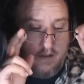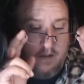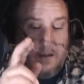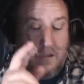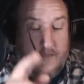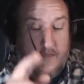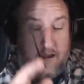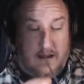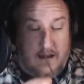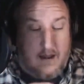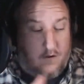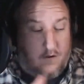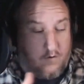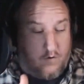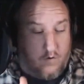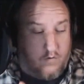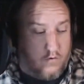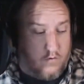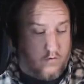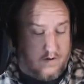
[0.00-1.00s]
And now
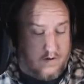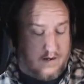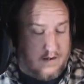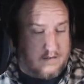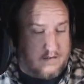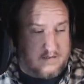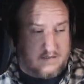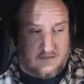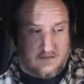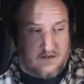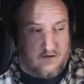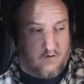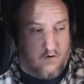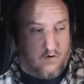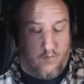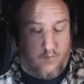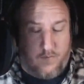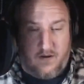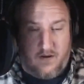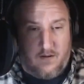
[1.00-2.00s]
Google, I guess, they're
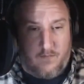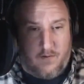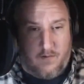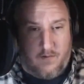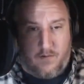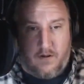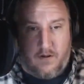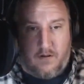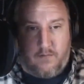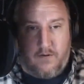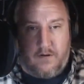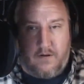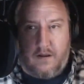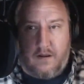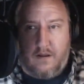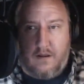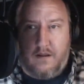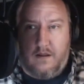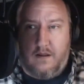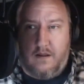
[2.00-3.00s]
opening up a public,
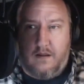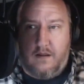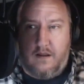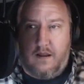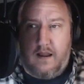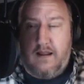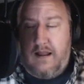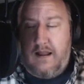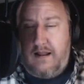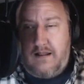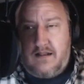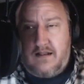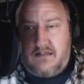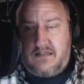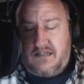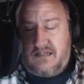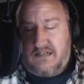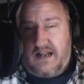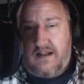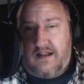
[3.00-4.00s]
and this
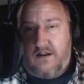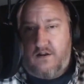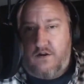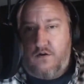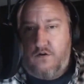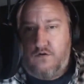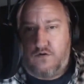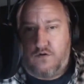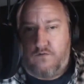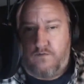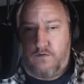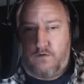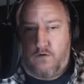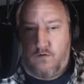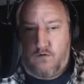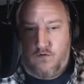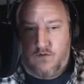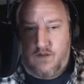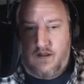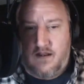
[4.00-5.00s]
is not unusual for
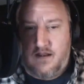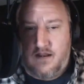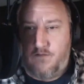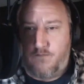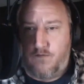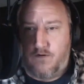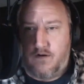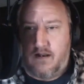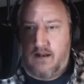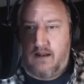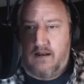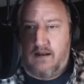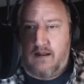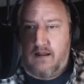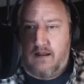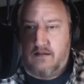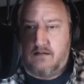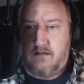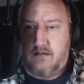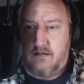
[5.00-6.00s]
Google. They did it for
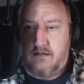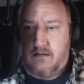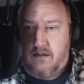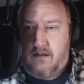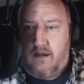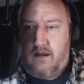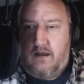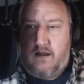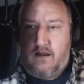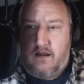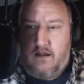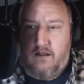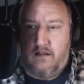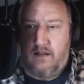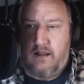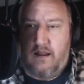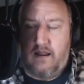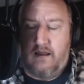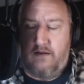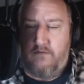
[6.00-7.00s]
DNS.
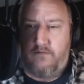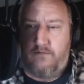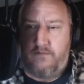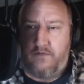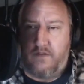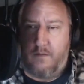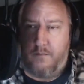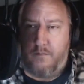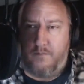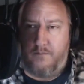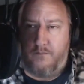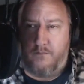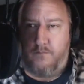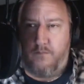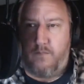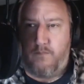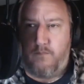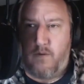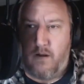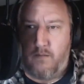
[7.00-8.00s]
They have the
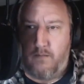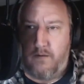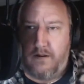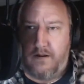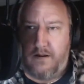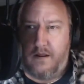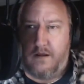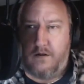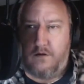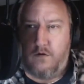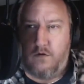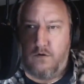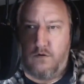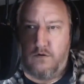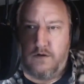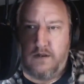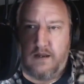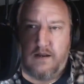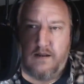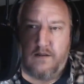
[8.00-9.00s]
public Google
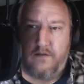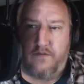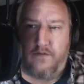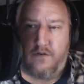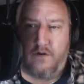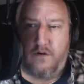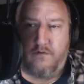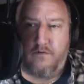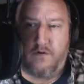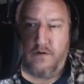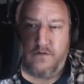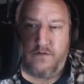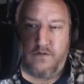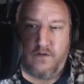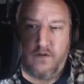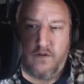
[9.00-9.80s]
DNS servers.